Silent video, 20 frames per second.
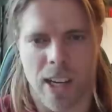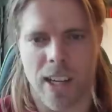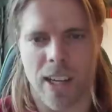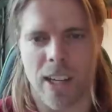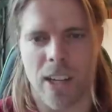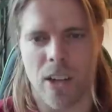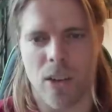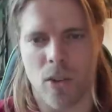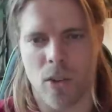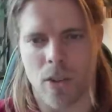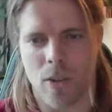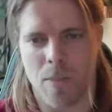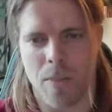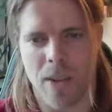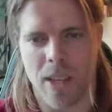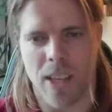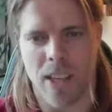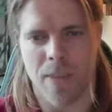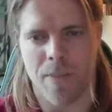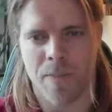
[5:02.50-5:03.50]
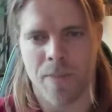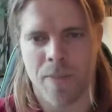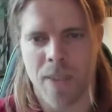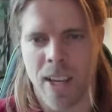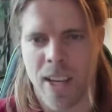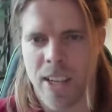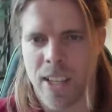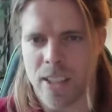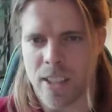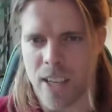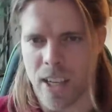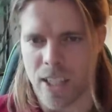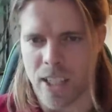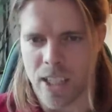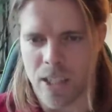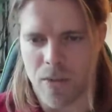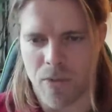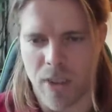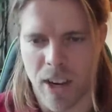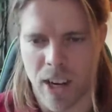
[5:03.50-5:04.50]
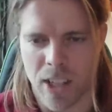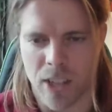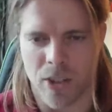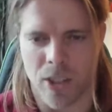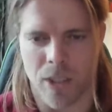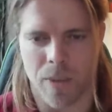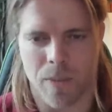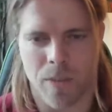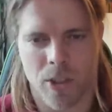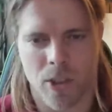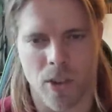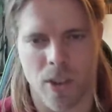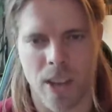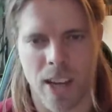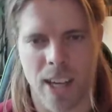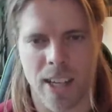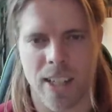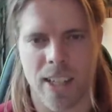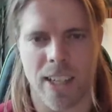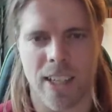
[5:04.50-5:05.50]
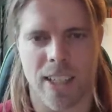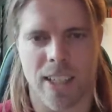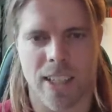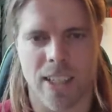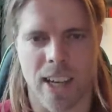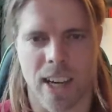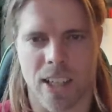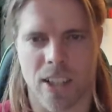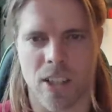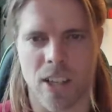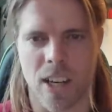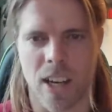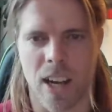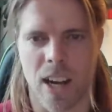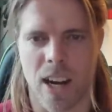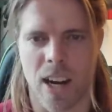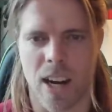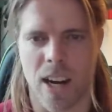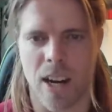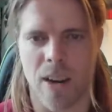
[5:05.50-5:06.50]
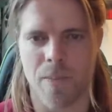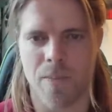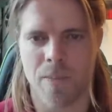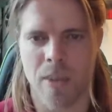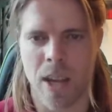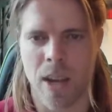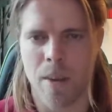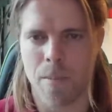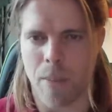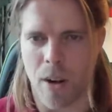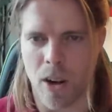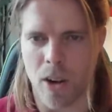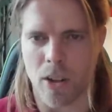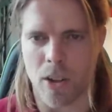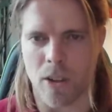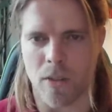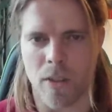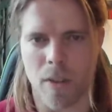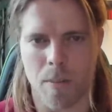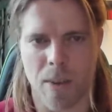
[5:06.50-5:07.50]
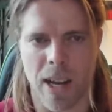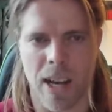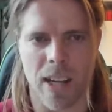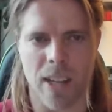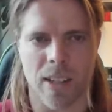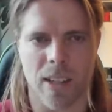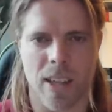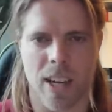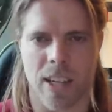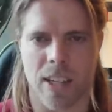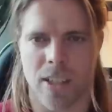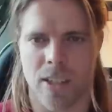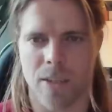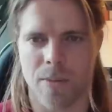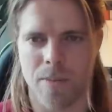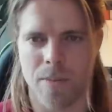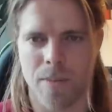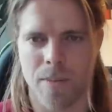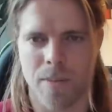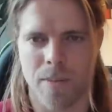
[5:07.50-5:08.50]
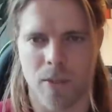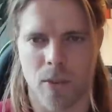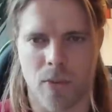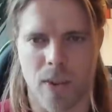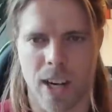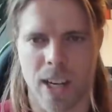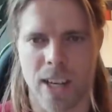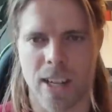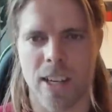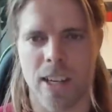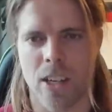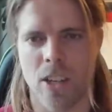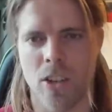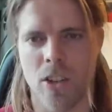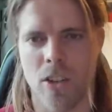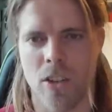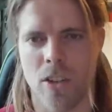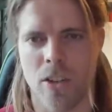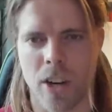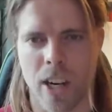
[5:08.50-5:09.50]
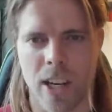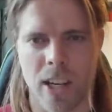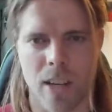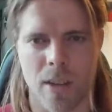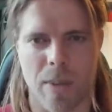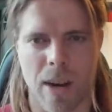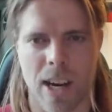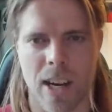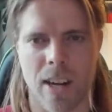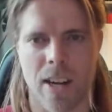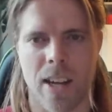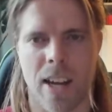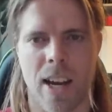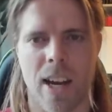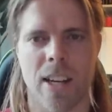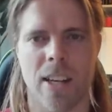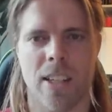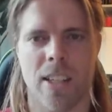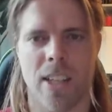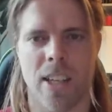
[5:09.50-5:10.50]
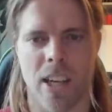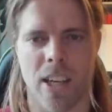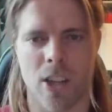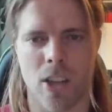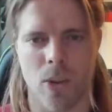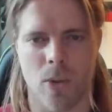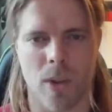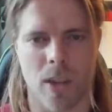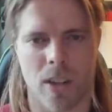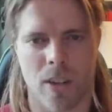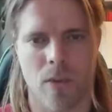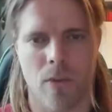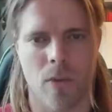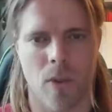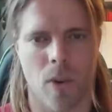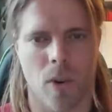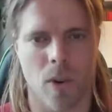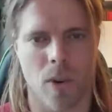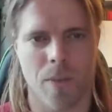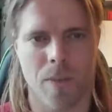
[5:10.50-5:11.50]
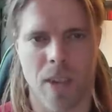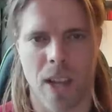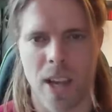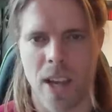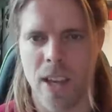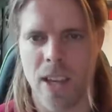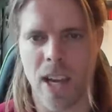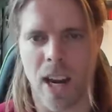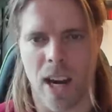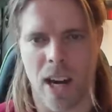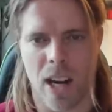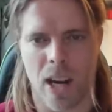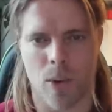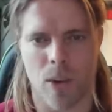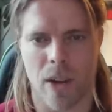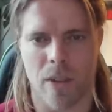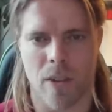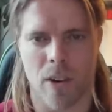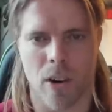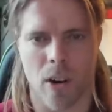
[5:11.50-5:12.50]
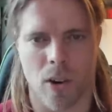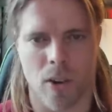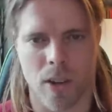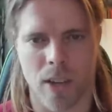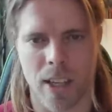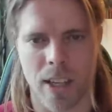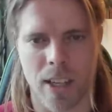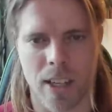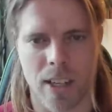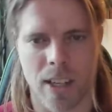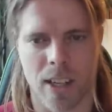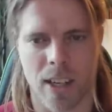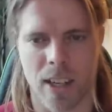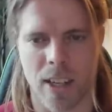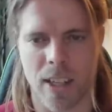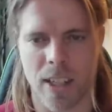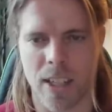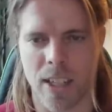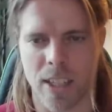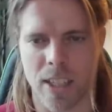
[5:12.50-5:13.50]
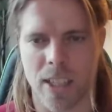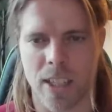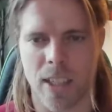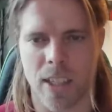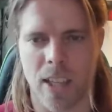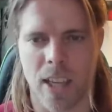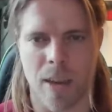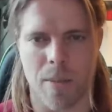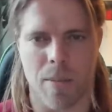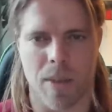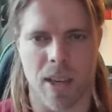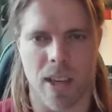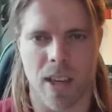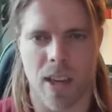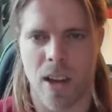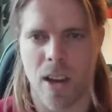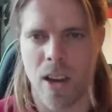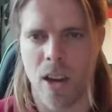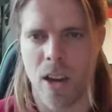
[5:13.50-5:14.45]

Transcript: likely not be satisfactory. So that is actually part of the plan that find a good training plan and stick to it for yeah however long it uh, it is it can be